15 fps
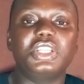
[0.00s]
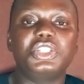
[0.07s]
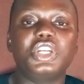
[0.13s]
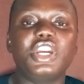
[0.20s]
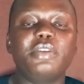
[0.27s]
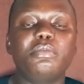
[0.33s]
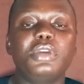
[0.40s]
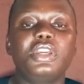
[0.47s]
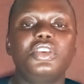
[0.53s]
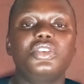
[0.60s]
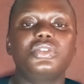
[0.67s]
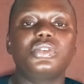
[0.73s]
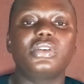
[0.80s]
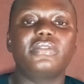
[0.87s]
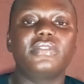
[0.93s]
Ensure you make
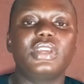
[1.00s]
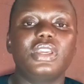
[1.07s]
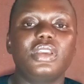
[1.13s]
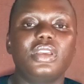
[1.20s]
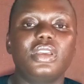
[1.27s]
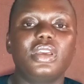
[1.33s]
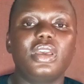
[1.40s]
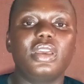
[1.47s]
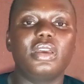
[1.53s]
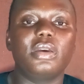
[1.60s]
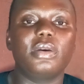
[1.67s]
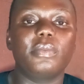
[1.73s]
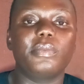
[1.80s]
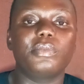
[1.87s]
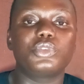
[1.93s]
use of
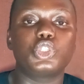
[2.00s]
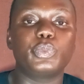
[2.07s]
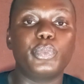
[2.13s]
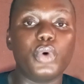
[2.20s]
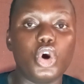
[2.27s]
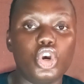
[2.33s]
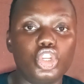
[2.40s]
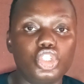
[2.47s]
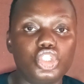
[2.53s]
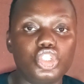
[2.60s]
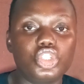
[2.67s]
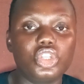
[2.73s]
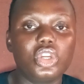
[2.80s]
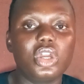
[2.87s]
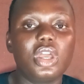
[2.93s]
a
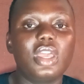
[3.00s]
sponge,